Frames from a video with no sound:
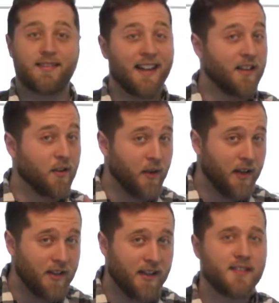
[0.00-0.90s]
The
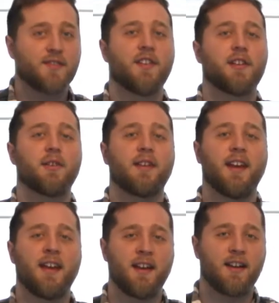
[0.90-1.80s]
ingredients for
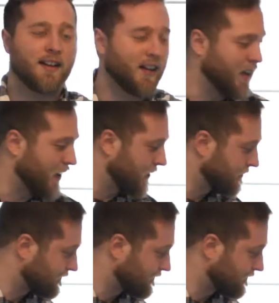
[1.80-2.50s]
today are